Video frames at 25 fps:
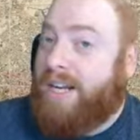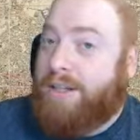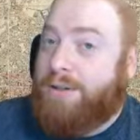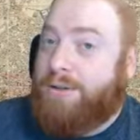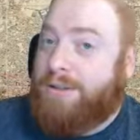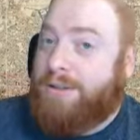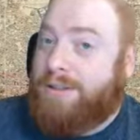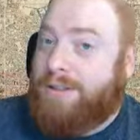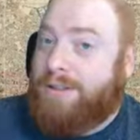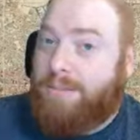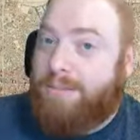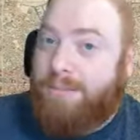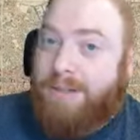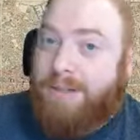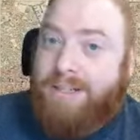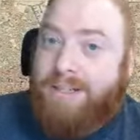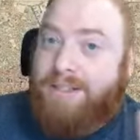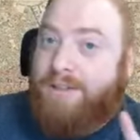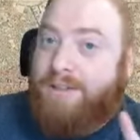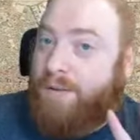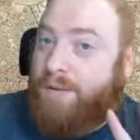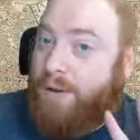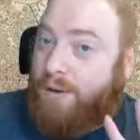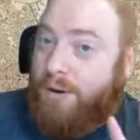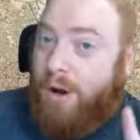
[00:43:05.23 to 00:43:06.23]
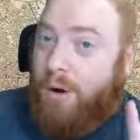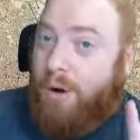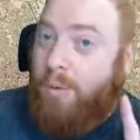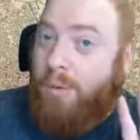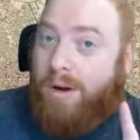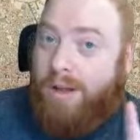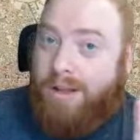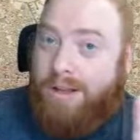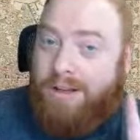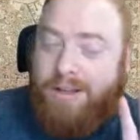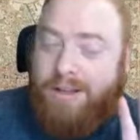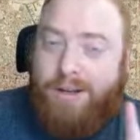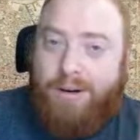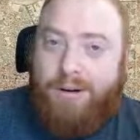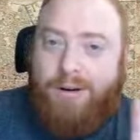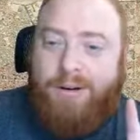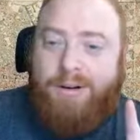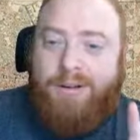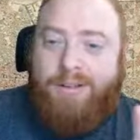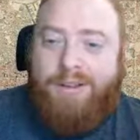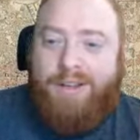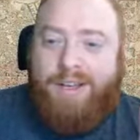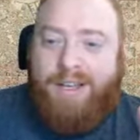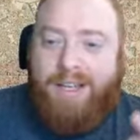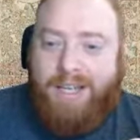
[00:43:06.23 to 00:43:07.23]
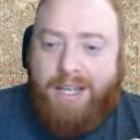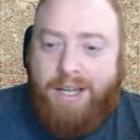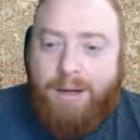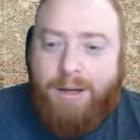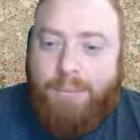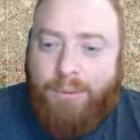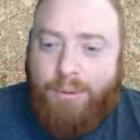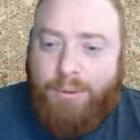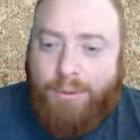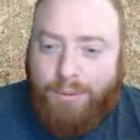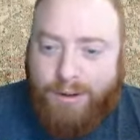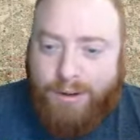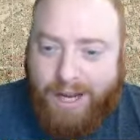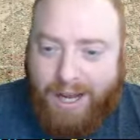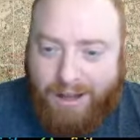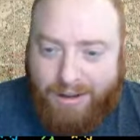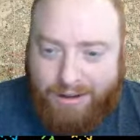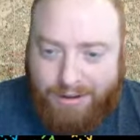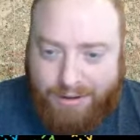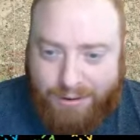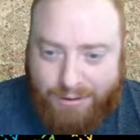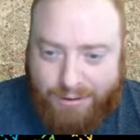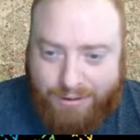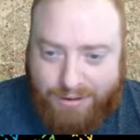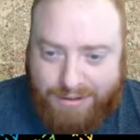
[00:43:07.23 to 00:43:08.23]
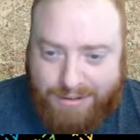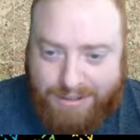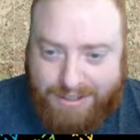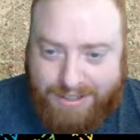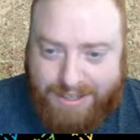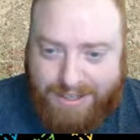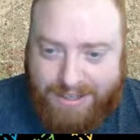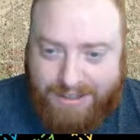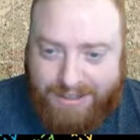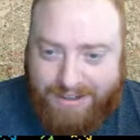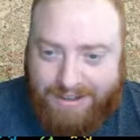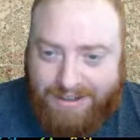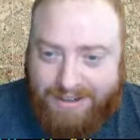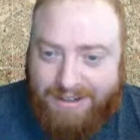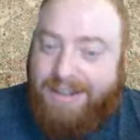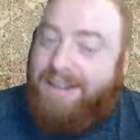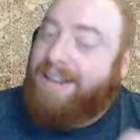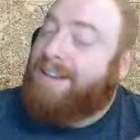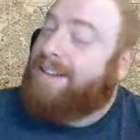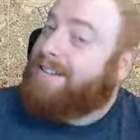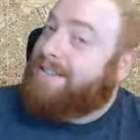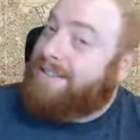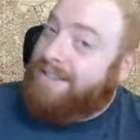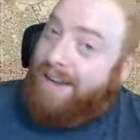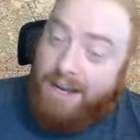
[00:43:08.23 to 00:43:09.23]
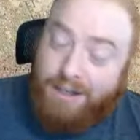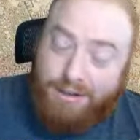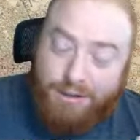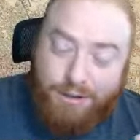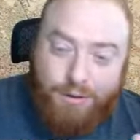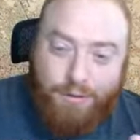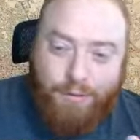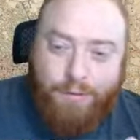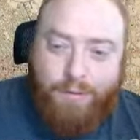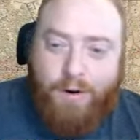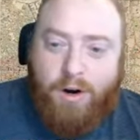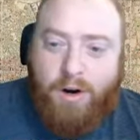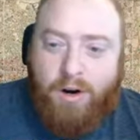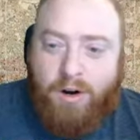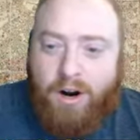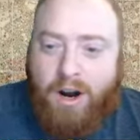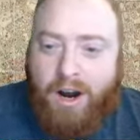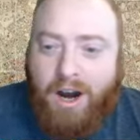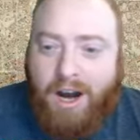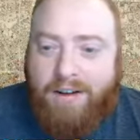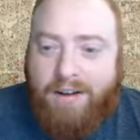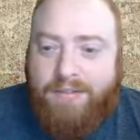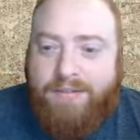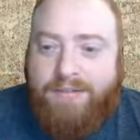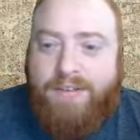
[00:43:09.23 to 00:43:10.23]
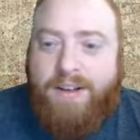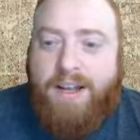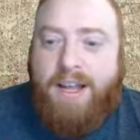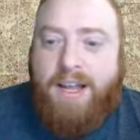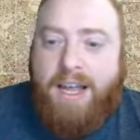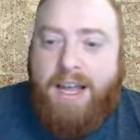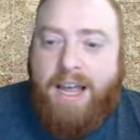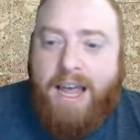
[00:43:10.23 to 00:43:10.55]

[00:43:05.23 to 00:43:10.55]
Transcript: interesting because if you know what year the Hebrew calendar is in, it's not too far off.